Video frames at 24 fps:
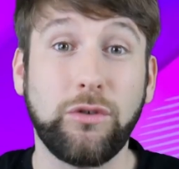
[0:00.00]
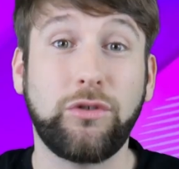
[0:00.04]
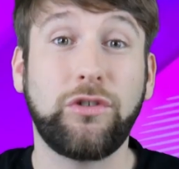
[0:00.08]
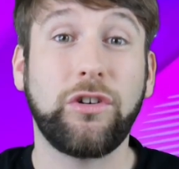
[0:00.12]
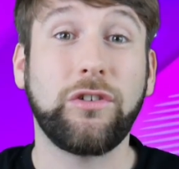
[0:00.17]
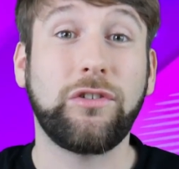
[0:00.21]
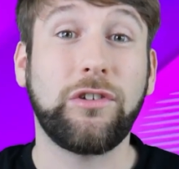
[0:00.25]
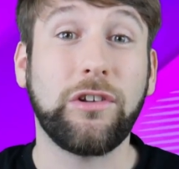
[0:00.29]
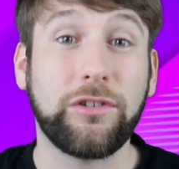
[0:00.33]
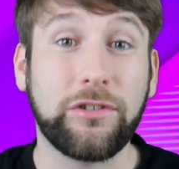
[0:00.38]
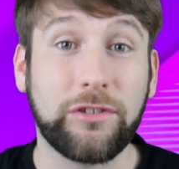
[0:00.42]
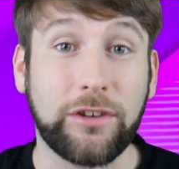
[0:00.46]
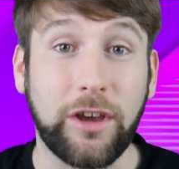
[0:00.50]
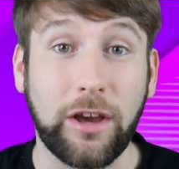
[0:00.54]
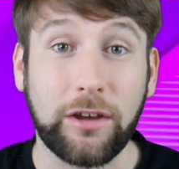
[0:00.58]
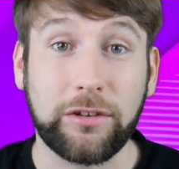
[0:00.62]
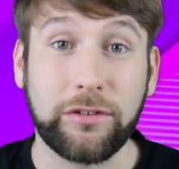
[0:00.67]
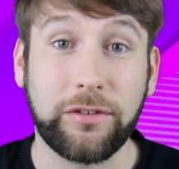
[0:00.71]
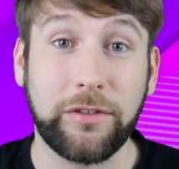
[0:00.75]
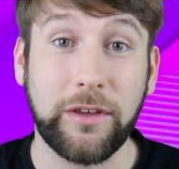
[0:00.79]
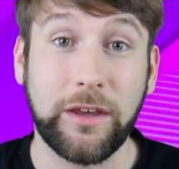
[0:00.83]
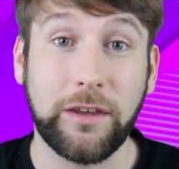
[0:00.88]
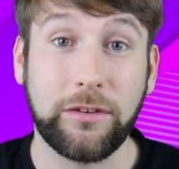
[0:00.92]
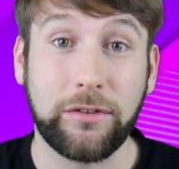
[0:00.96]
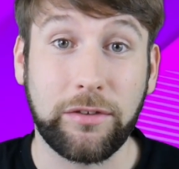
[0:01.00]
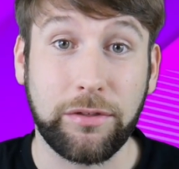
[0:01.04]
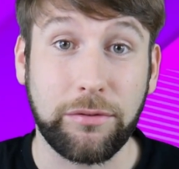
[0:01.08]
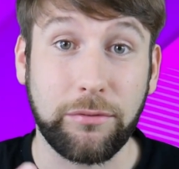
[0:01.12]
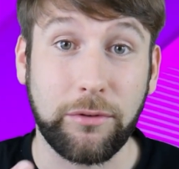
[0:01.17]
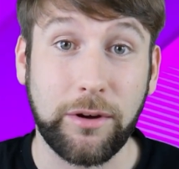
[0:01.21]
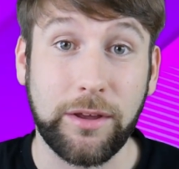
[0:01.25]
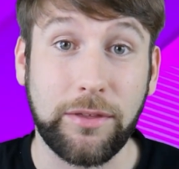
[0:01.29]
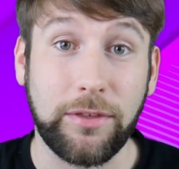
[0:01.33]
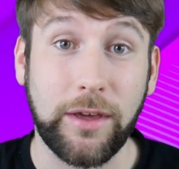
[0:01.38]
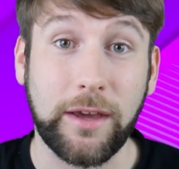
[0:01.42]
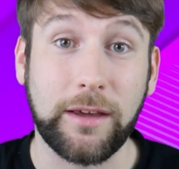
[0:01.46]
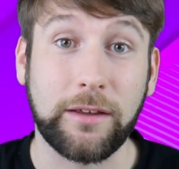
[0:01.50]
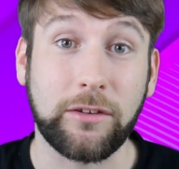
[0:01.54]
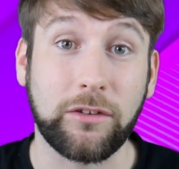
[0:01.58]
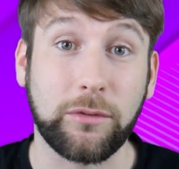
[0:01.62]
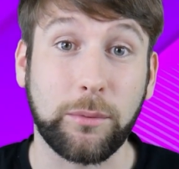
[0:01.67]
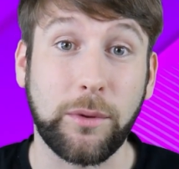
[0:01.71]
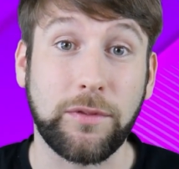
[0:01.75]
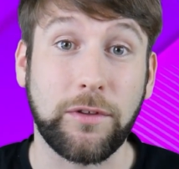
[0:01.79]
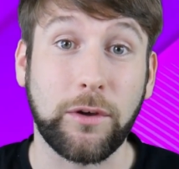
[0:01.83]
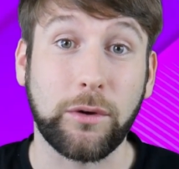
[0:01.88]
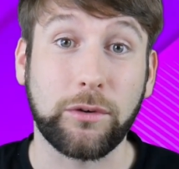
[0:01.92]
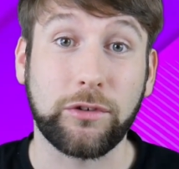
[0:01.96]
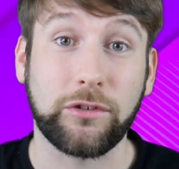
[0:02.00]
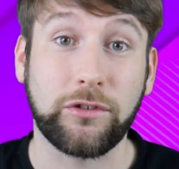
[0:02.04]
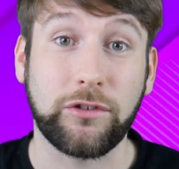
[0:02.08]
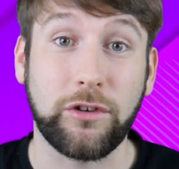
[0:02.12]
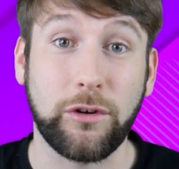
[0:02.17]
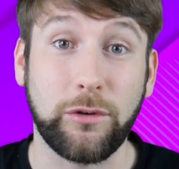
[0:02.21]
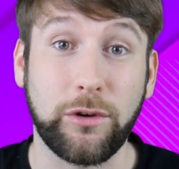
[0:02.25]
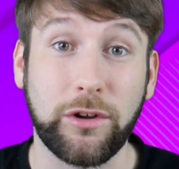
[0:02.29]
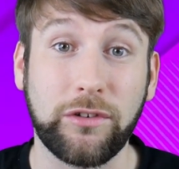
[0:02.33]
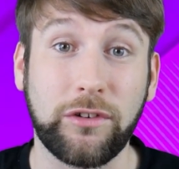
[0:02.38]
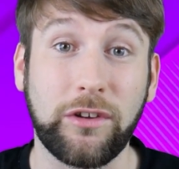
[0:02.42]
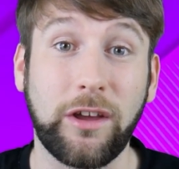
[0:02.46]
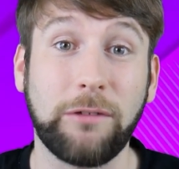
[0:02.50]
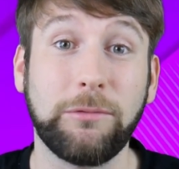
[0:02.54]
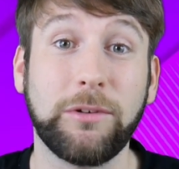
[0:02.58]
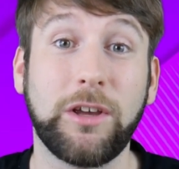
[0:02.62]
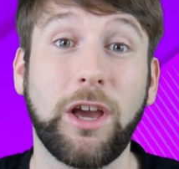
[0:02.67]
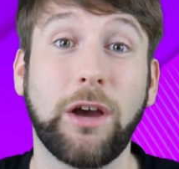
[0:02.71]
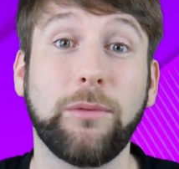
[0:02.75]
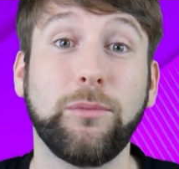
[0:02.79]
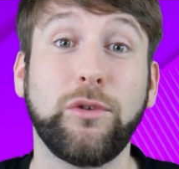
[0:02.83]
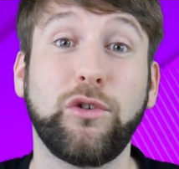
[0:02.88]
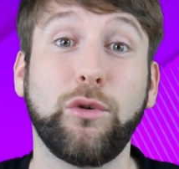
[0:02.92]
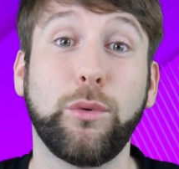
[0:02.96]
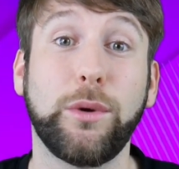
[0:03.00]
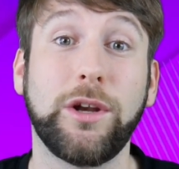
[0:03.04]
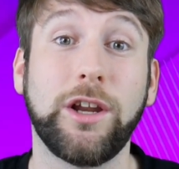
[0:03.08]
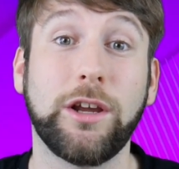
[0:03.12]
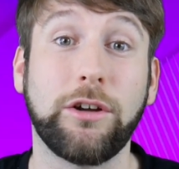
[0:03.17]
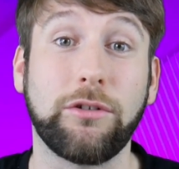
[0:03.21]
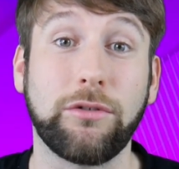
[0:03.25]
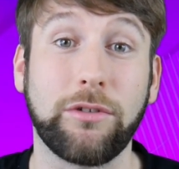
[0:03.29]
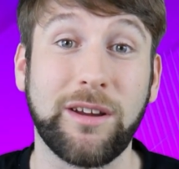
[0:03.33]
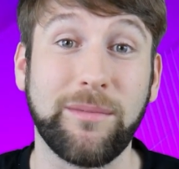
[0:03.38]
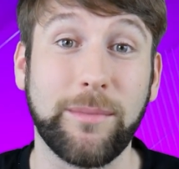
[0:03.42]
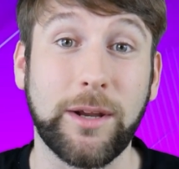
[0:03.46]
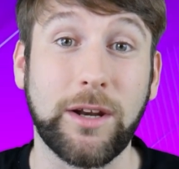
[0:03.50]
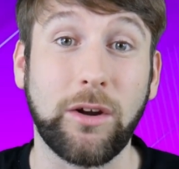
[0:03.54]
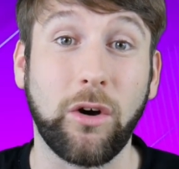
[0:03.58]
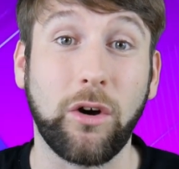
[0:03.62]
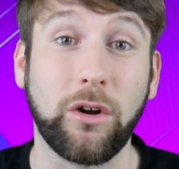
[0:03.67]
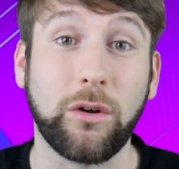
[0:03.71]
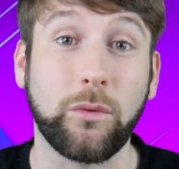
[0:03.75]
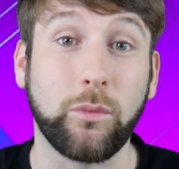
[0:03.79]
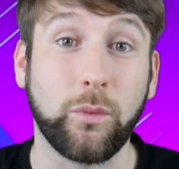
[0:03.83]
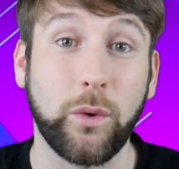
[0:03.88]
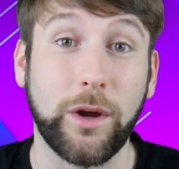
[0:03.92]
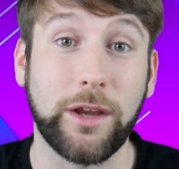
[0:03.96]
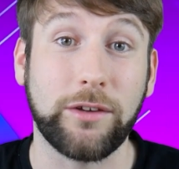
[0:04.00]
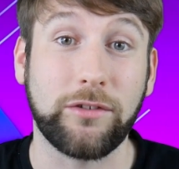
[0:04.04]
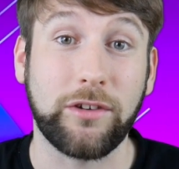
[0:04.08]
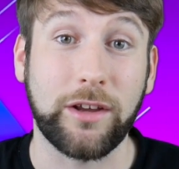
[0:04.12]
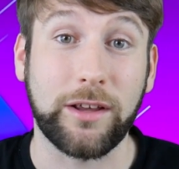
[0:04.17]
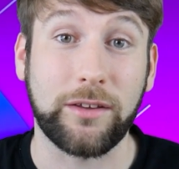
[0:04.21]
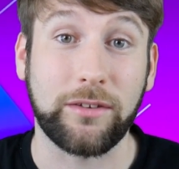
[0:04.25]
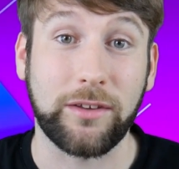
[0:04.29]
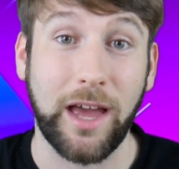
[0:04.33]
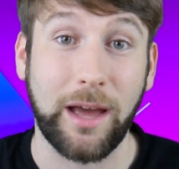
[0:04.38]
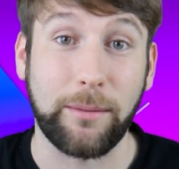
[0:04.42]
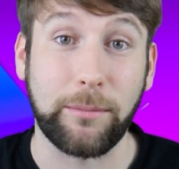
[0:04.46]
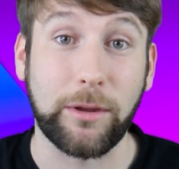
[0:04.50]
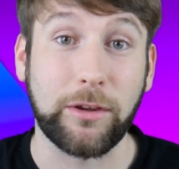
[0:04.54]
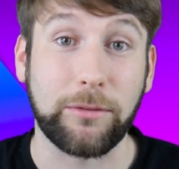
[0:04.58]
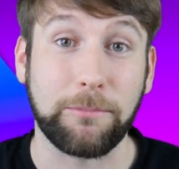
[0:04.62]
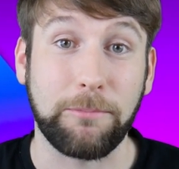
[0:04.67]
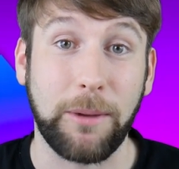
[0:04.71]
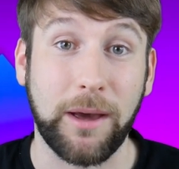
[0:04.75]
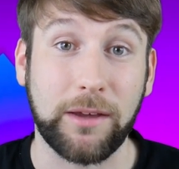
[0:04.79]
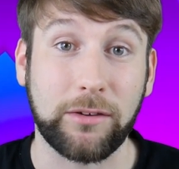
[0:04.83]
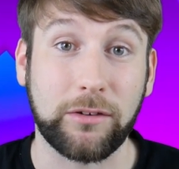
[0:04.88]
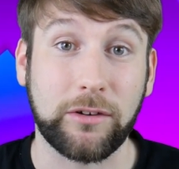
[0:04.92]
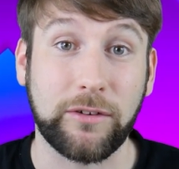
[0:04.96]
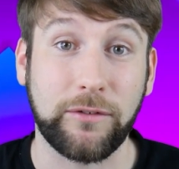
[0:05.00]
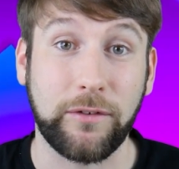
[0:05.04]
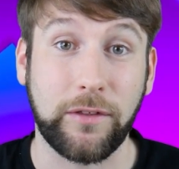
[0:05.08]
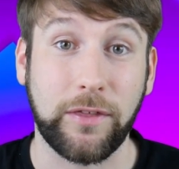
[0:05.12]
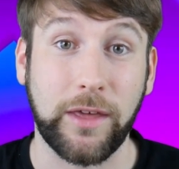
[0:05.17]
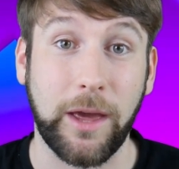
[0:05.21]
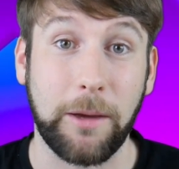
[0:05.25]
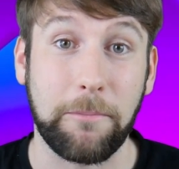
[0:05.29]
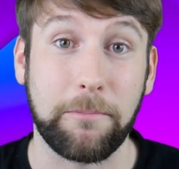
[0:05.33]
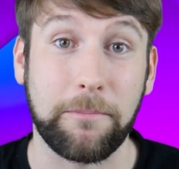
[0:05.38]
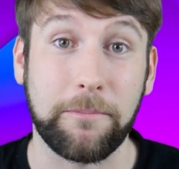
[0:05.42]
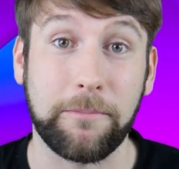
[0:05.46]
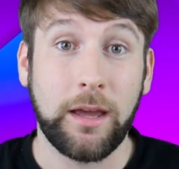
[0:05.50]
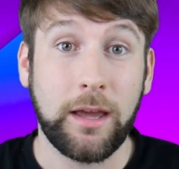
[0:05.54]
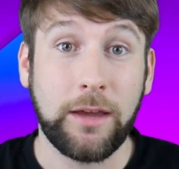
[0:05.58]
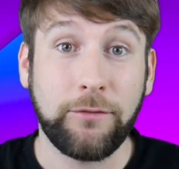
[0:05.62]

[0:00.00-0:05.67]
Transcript: should discuss these 3 things with your students and come to an agreement on which exam is best for them.